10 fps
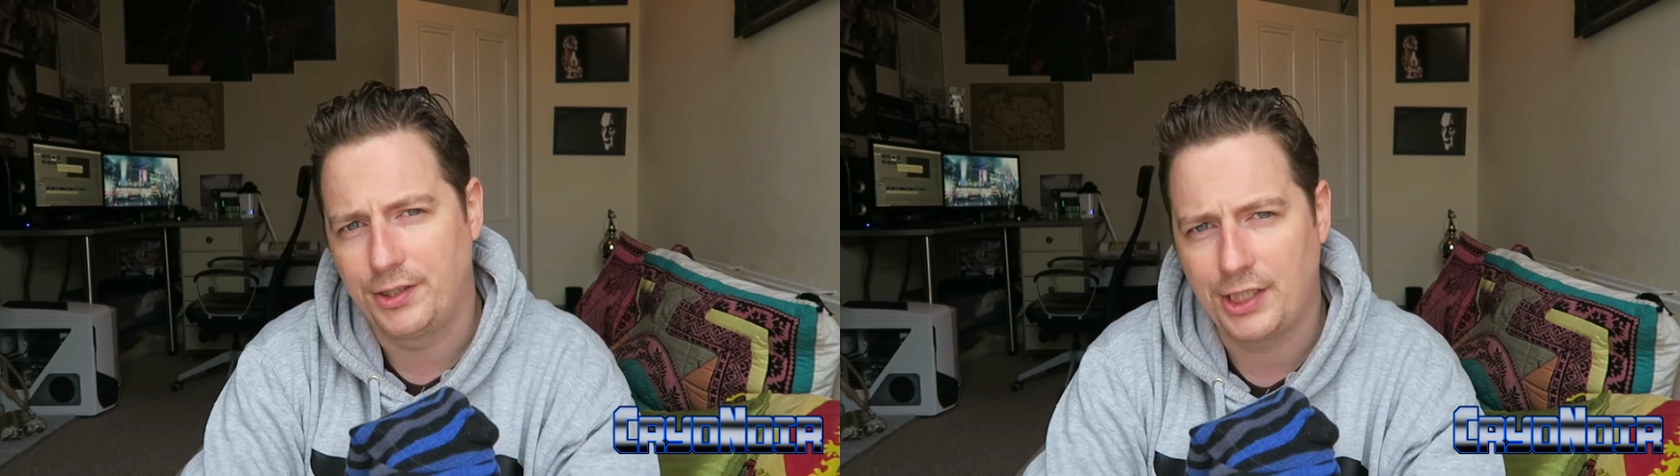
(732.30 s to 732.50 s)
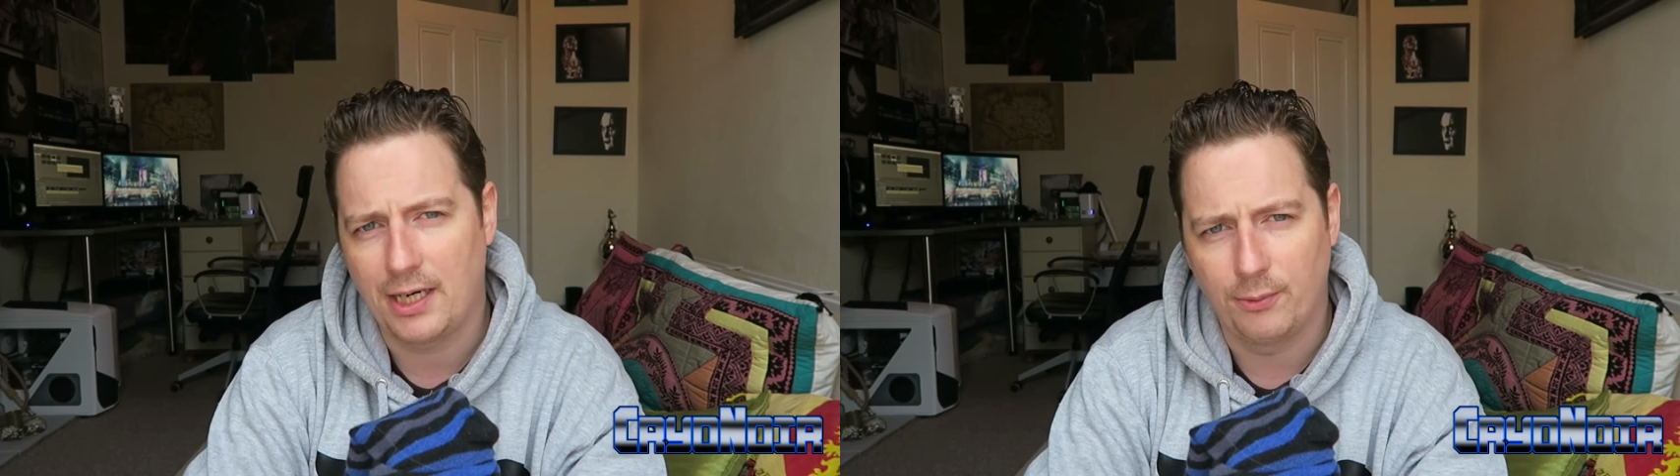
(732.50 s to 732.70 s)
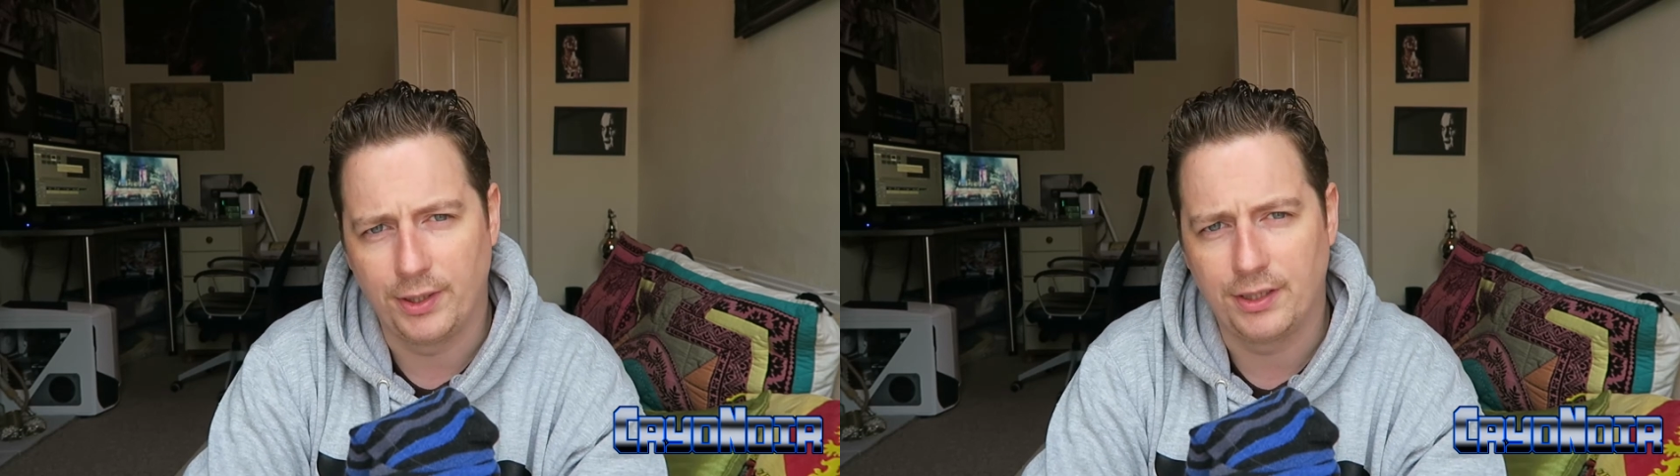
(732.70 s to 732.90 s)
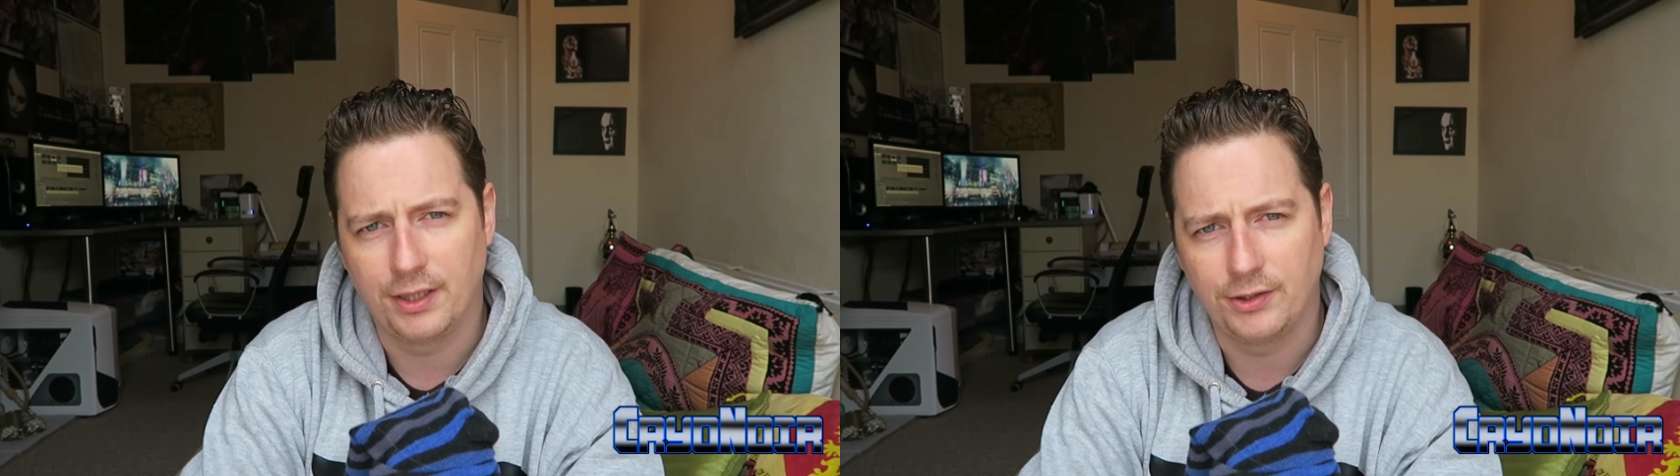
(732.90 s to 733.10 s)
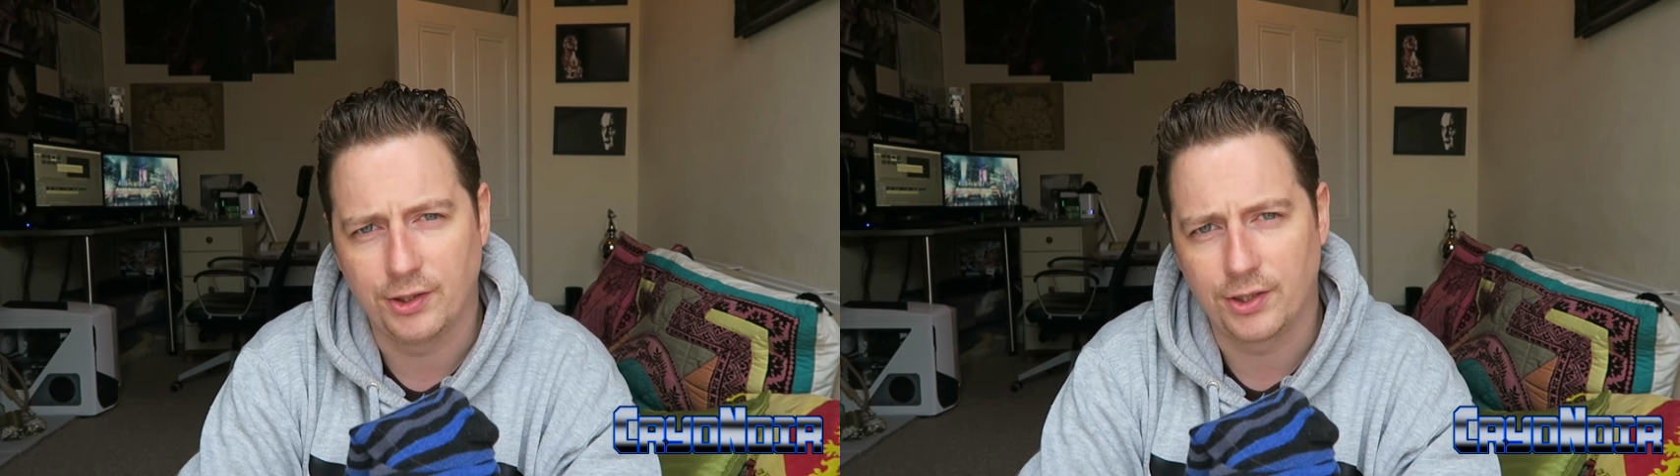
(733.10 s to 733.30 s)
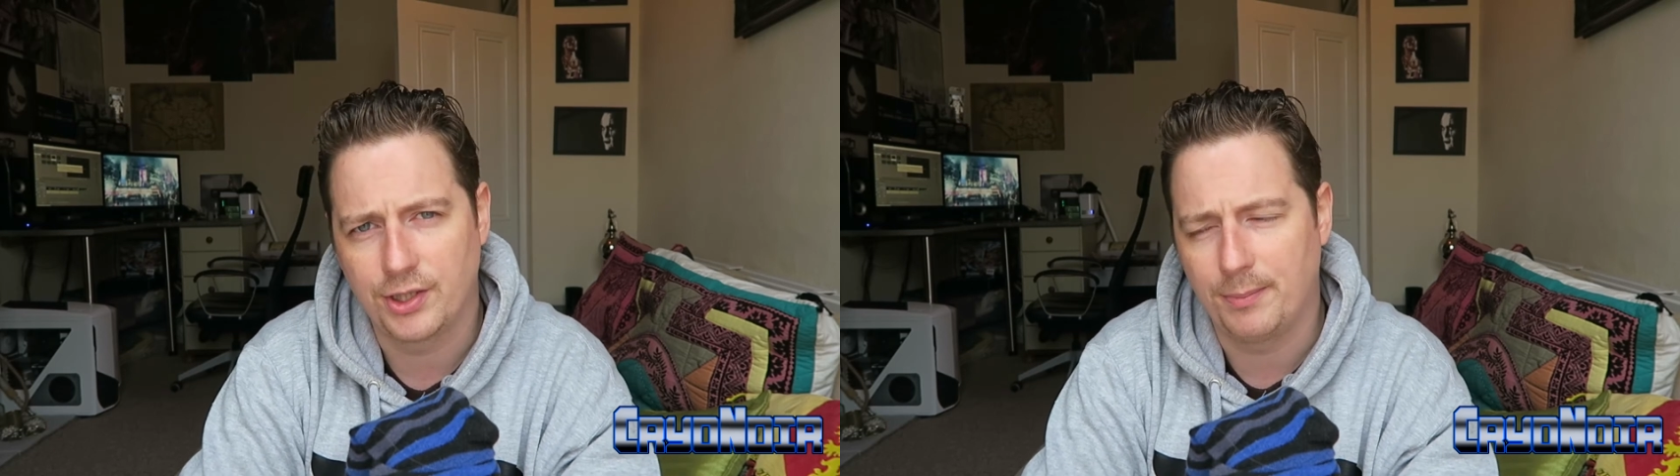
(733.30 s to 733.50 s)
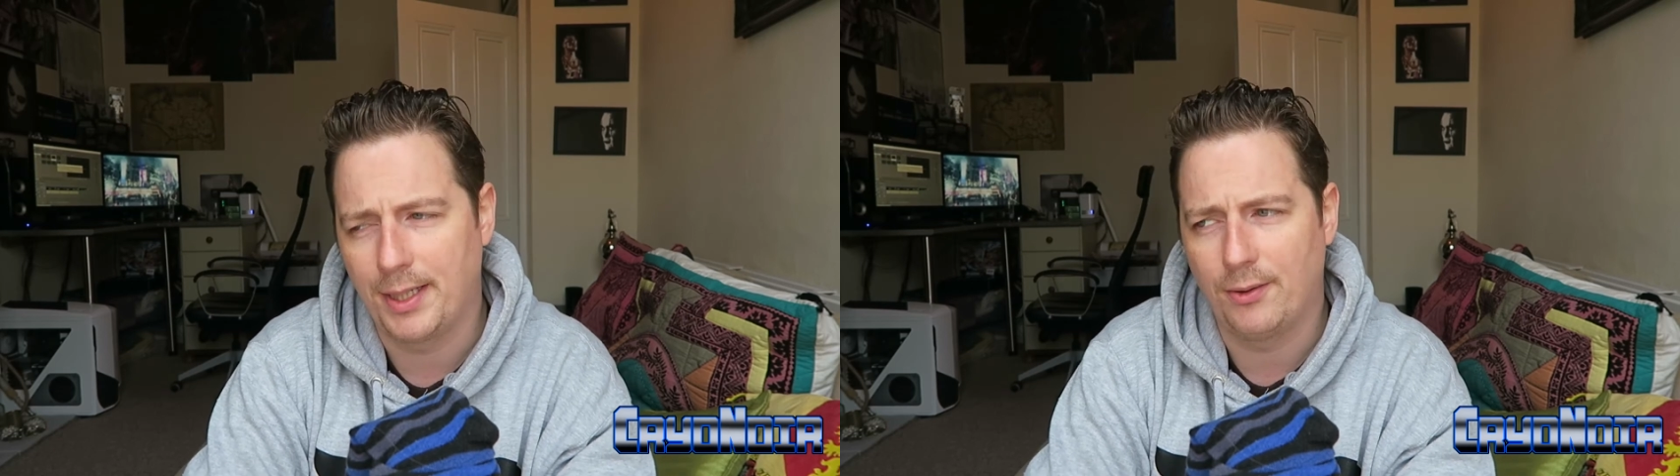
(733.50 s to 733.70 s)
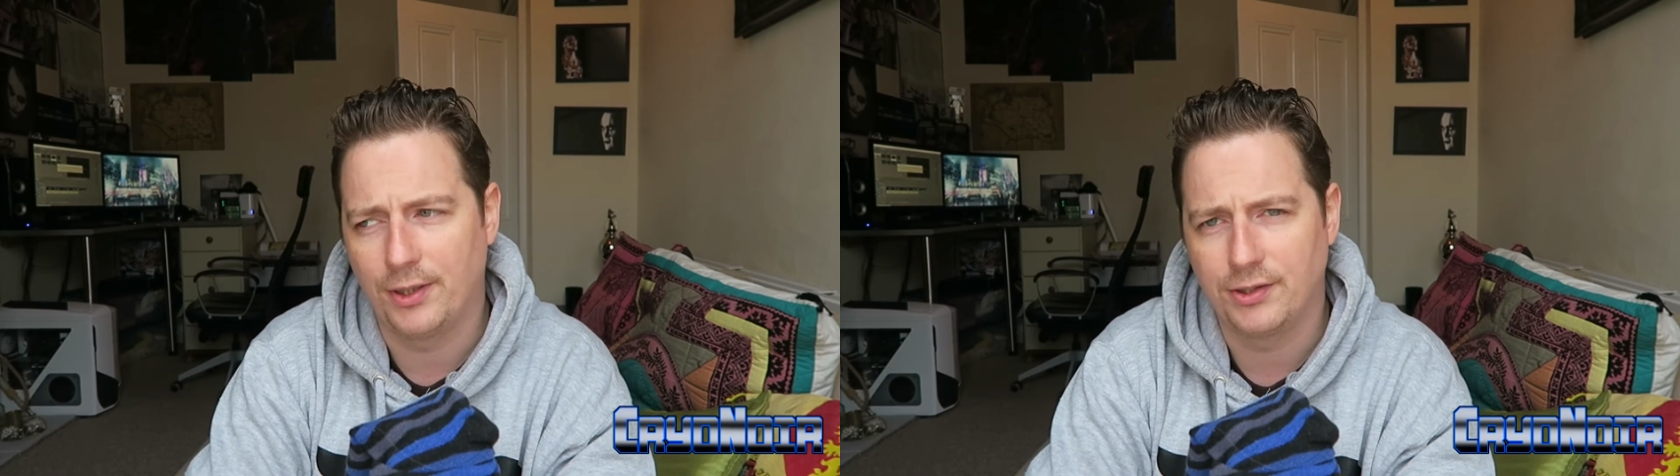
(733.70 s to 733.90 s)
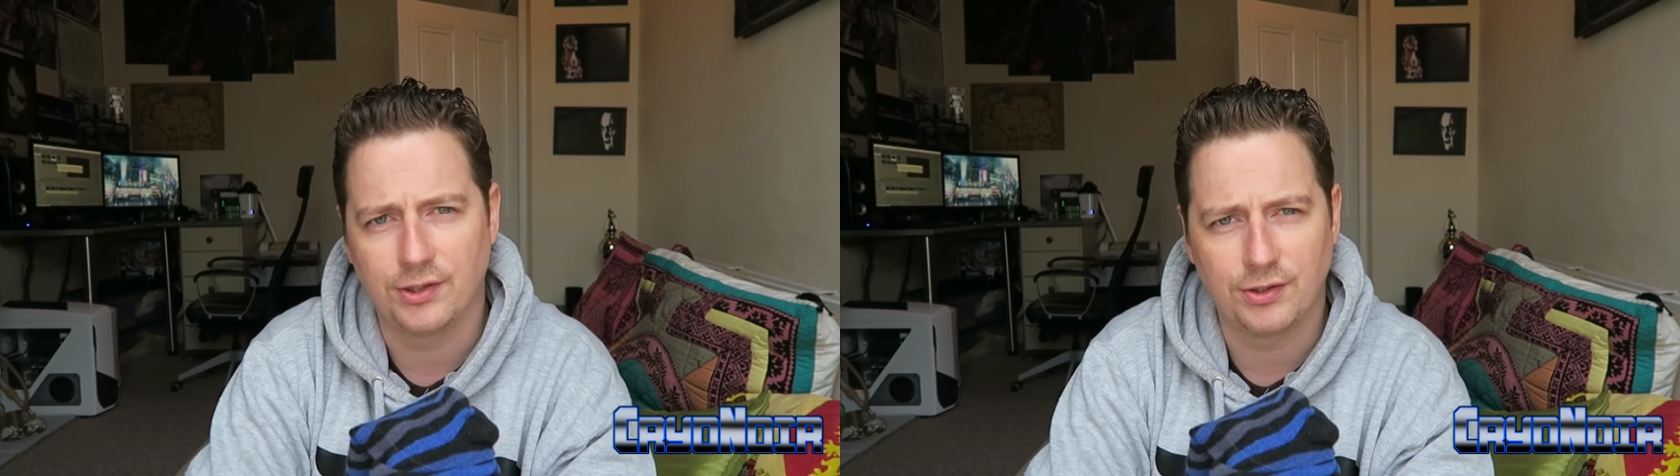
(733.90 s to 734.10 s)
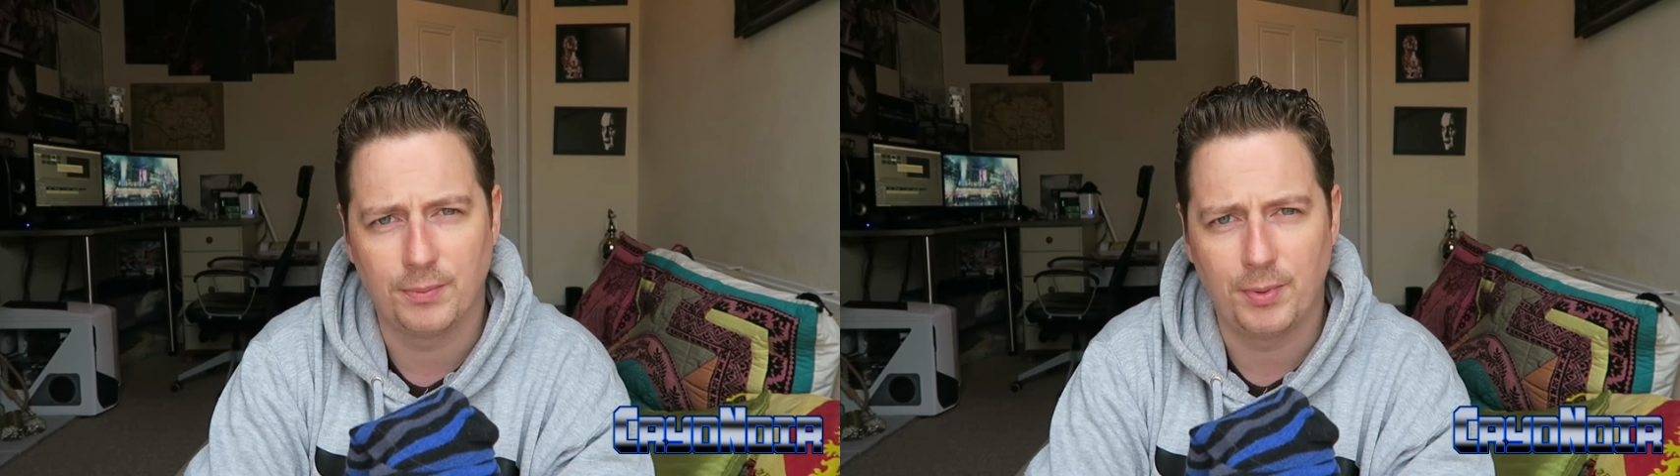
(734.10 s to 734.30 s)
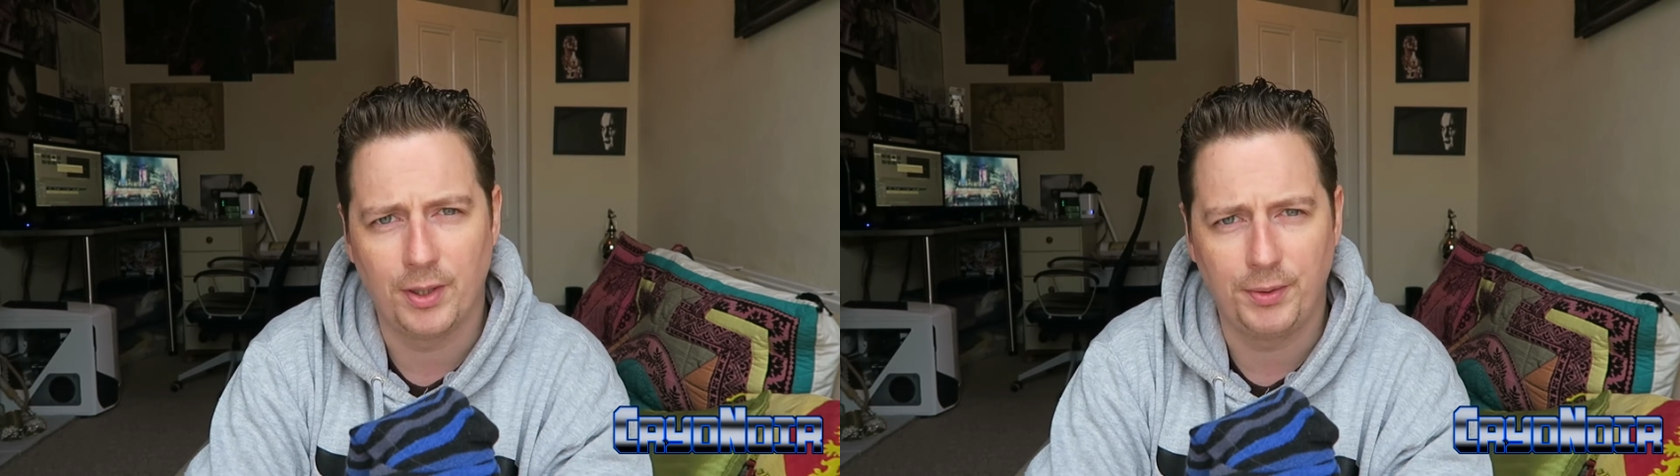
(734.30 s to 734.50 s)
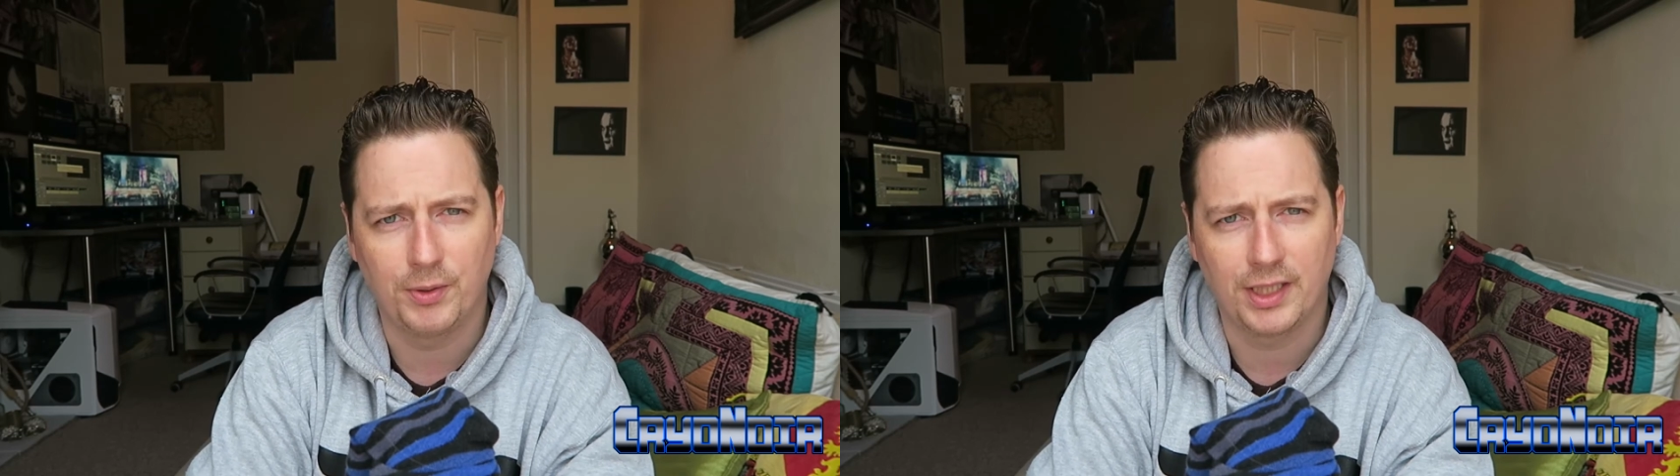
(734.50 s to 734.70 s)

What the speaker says: chat with Josh about this at some point.